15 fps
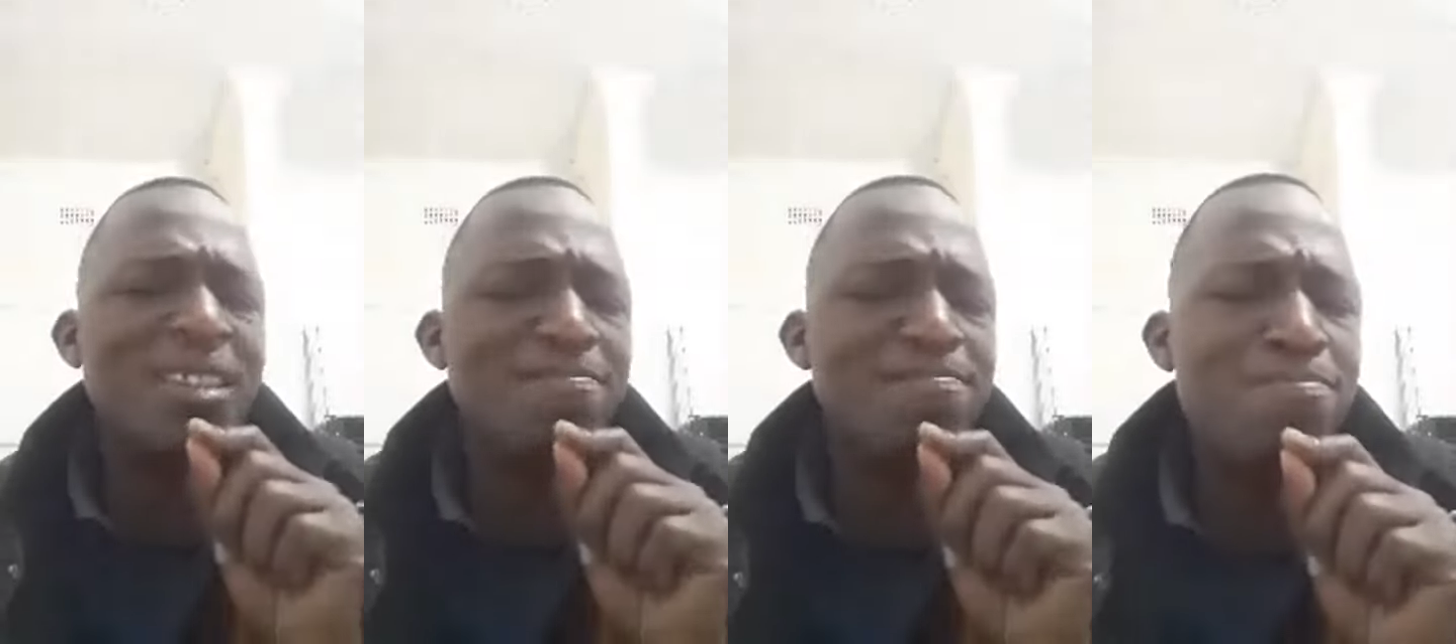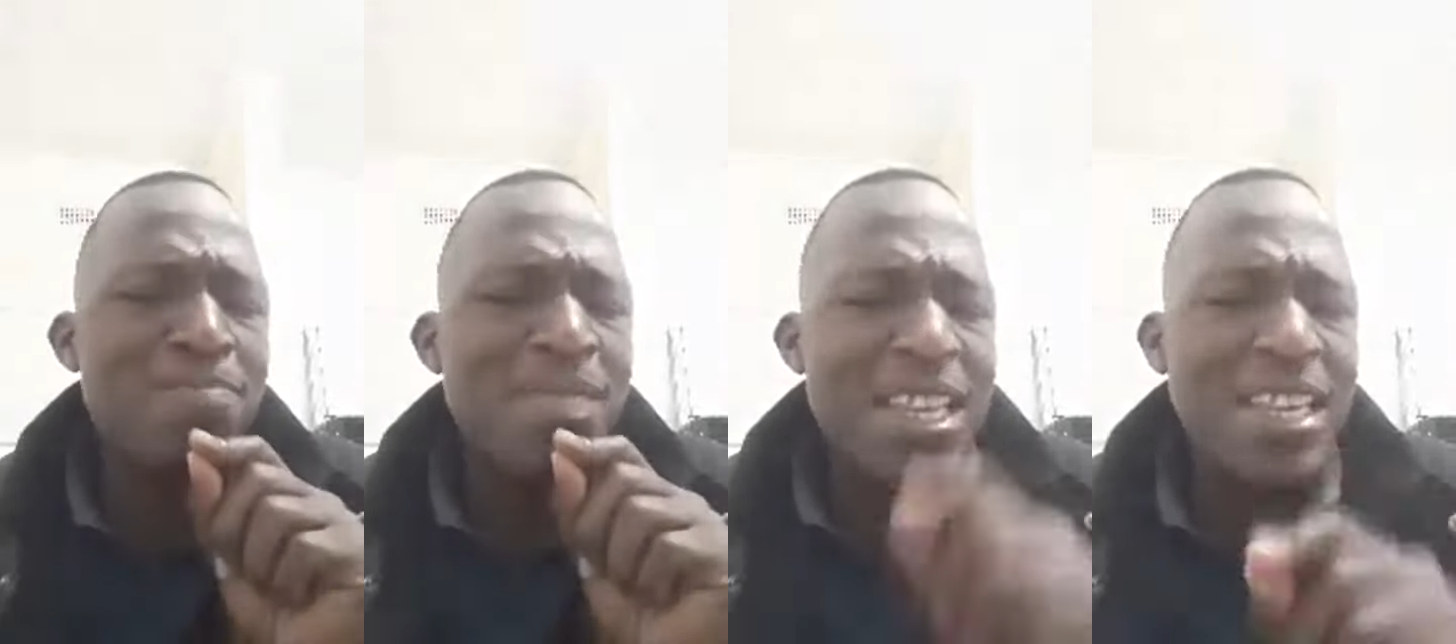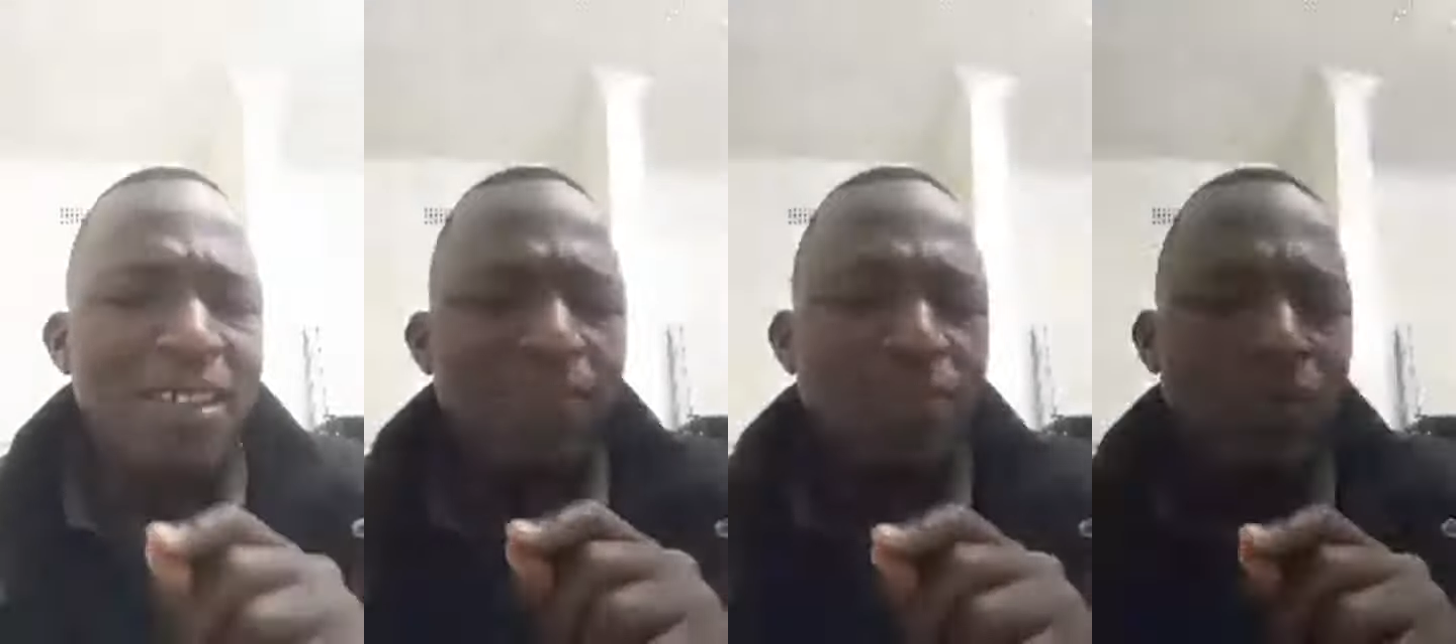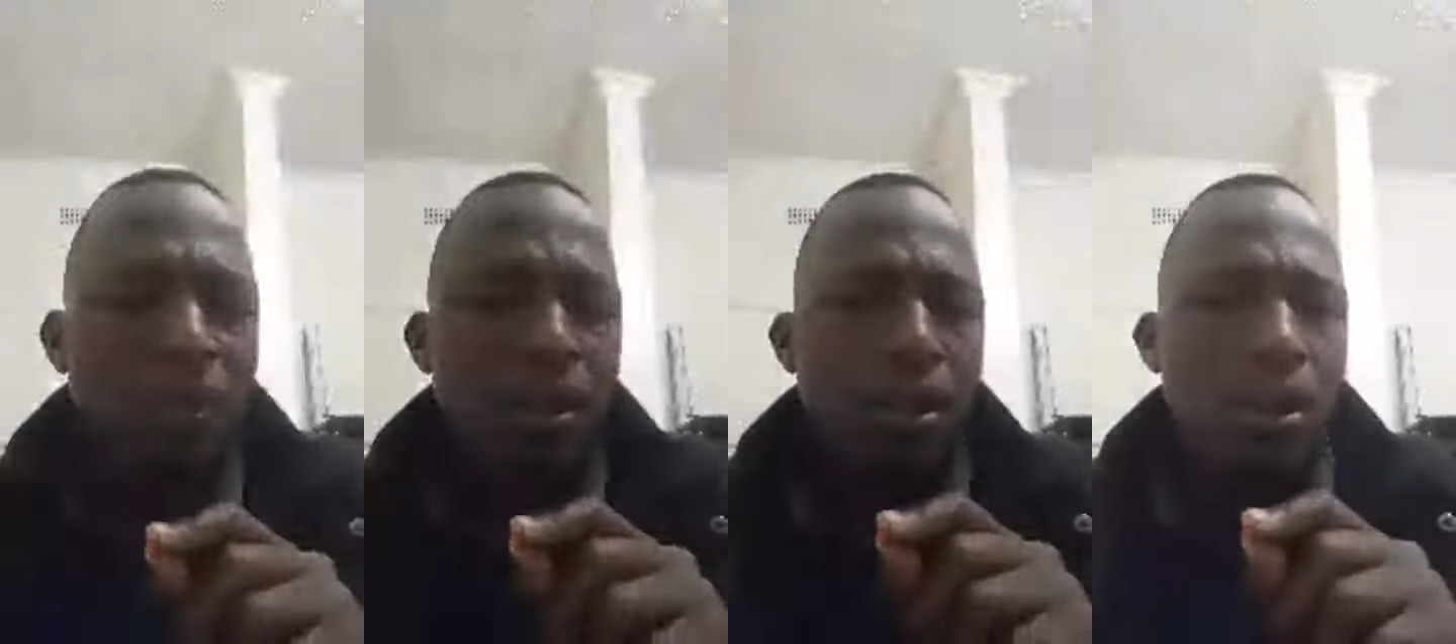me
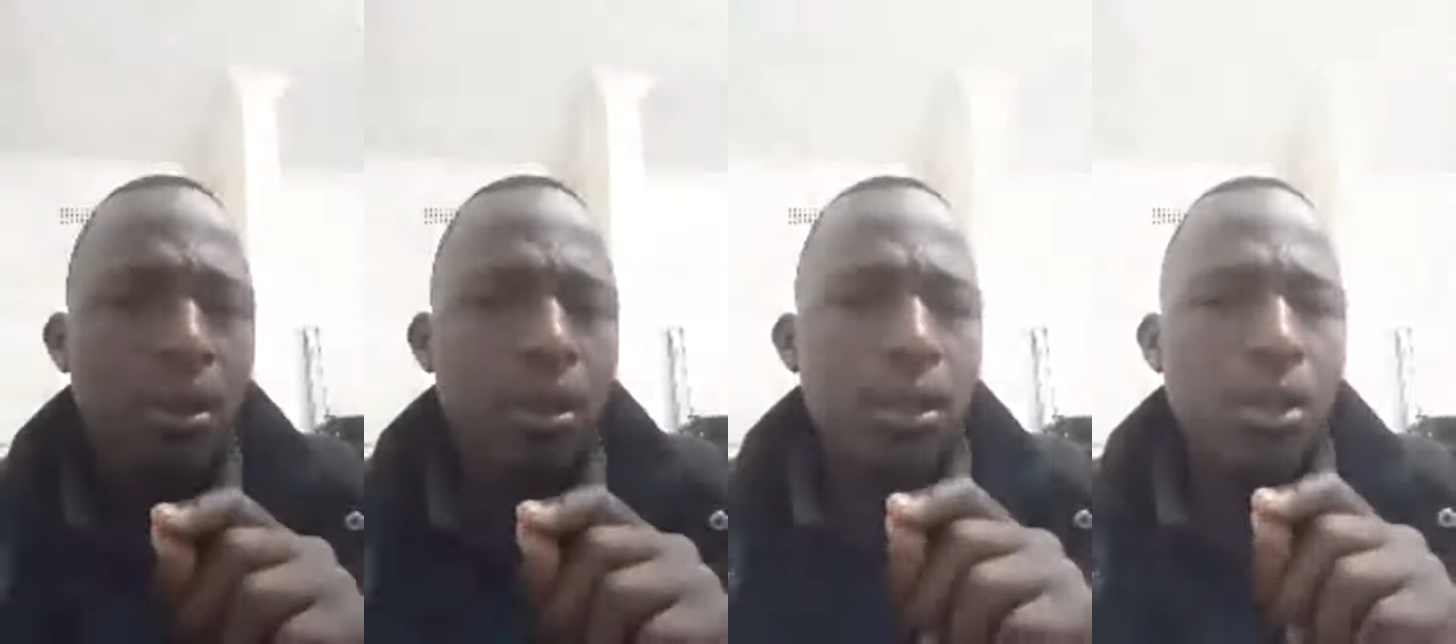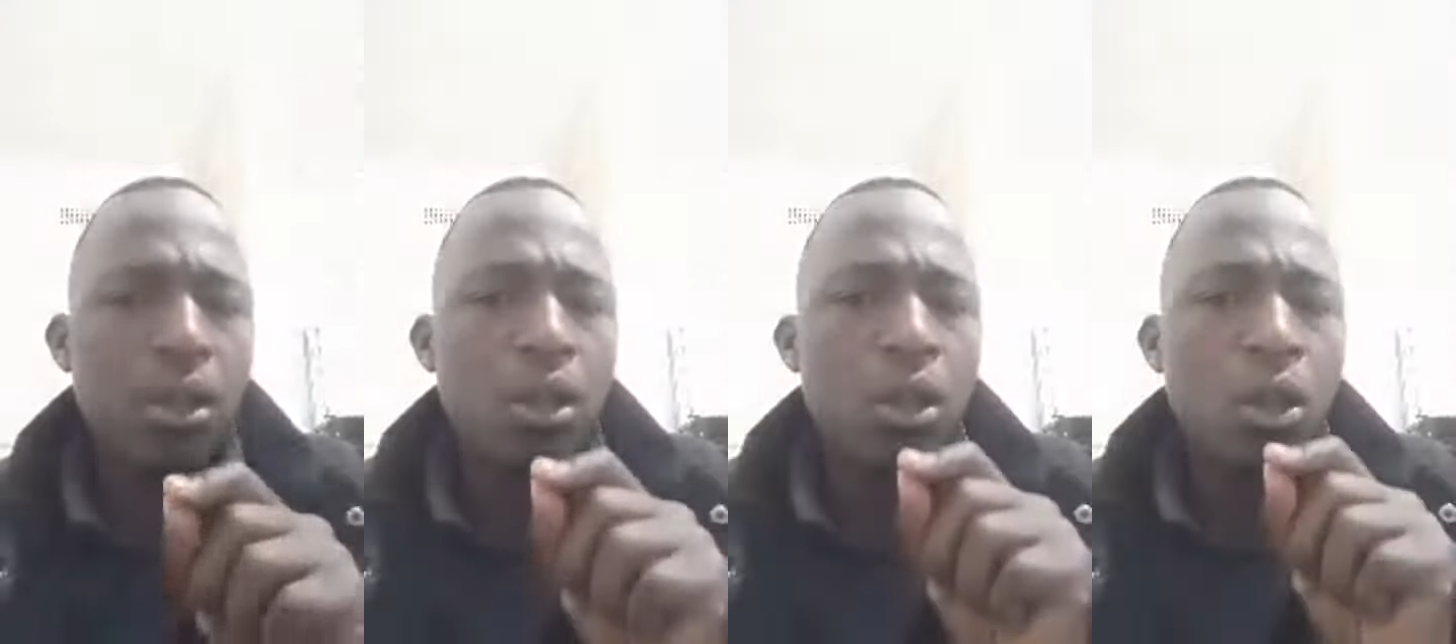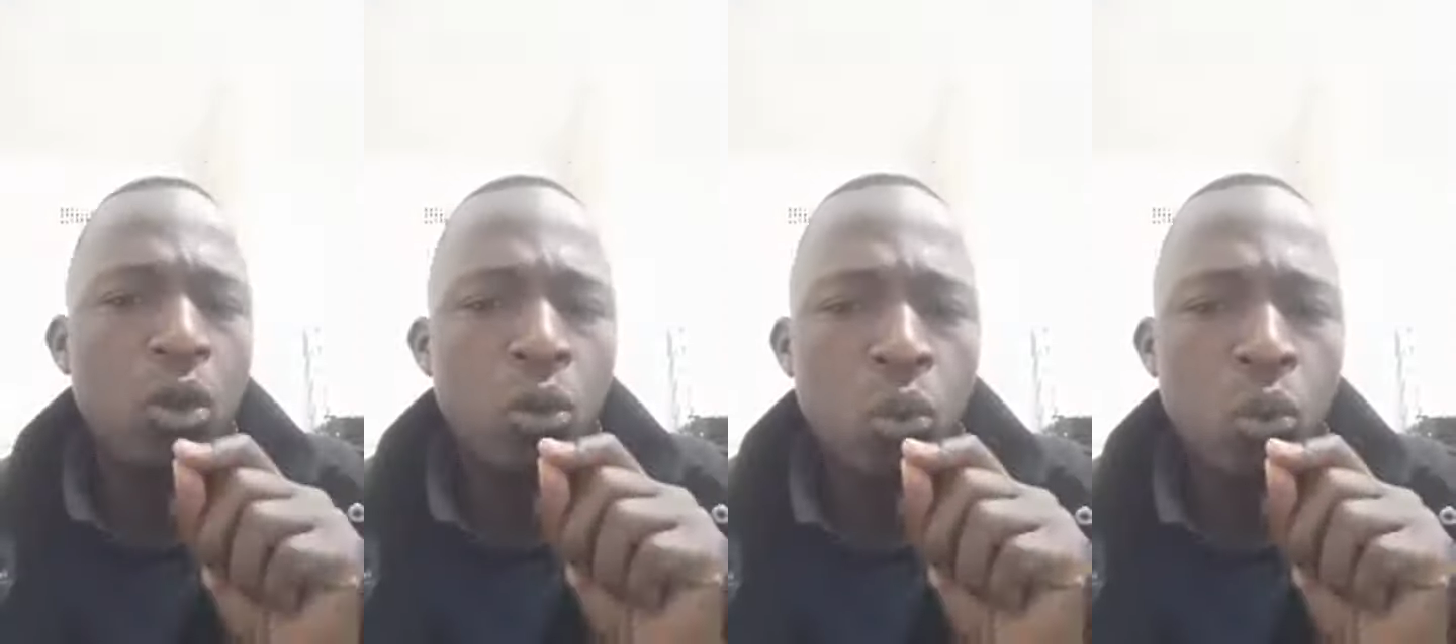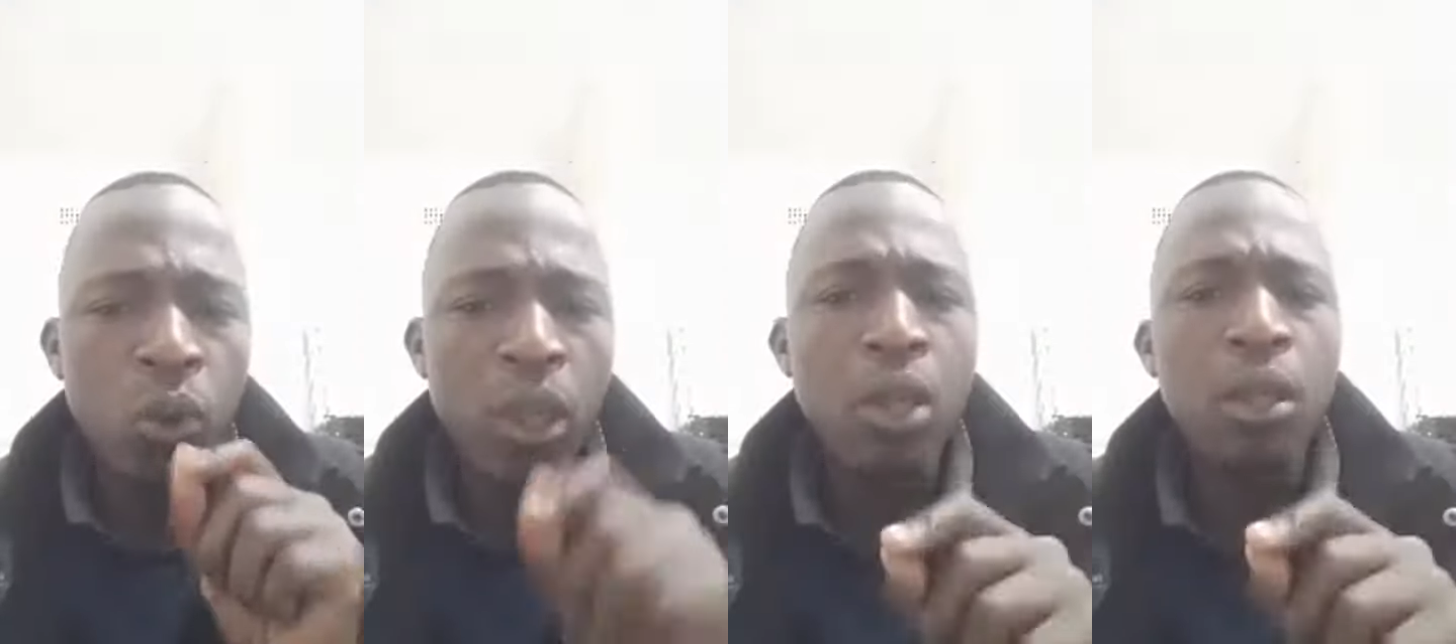
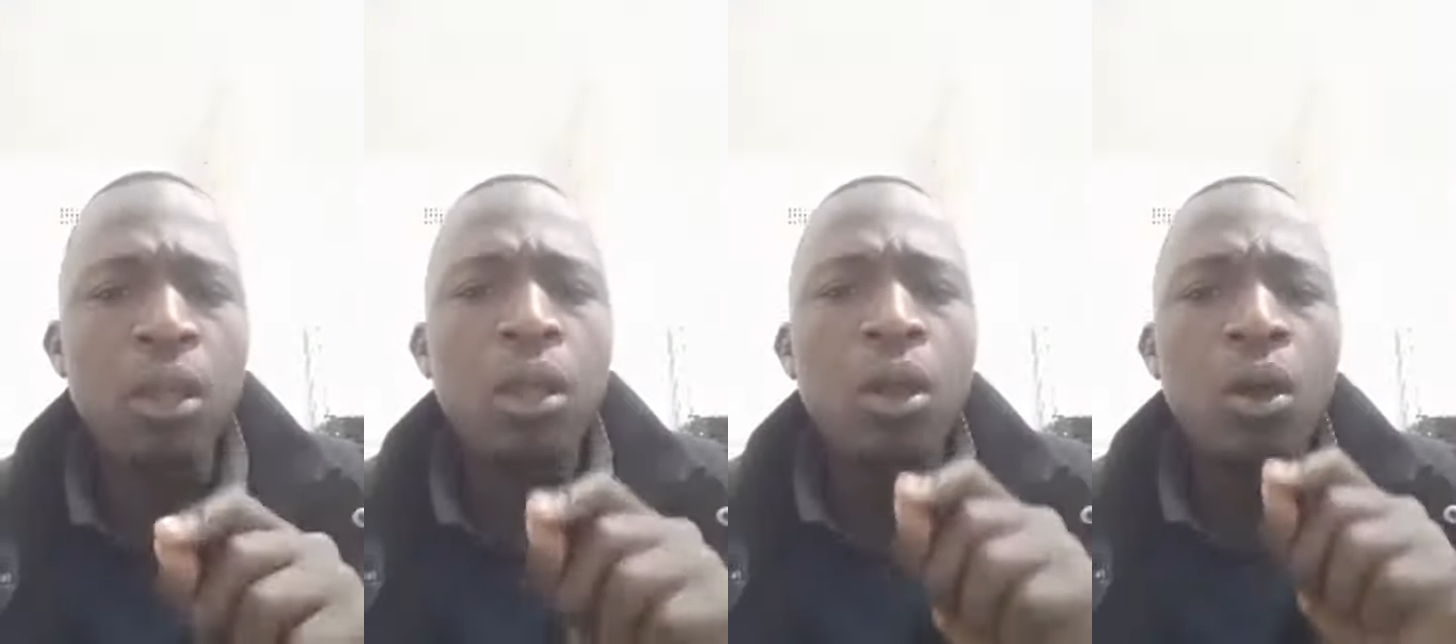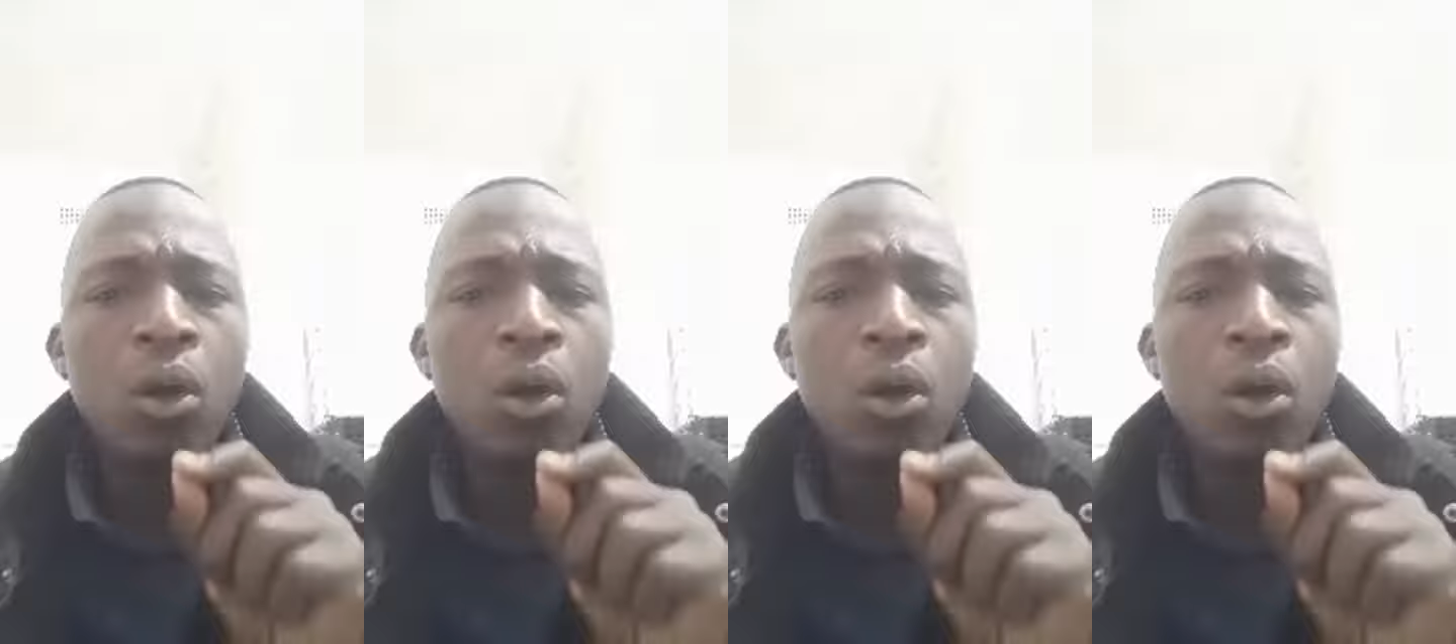will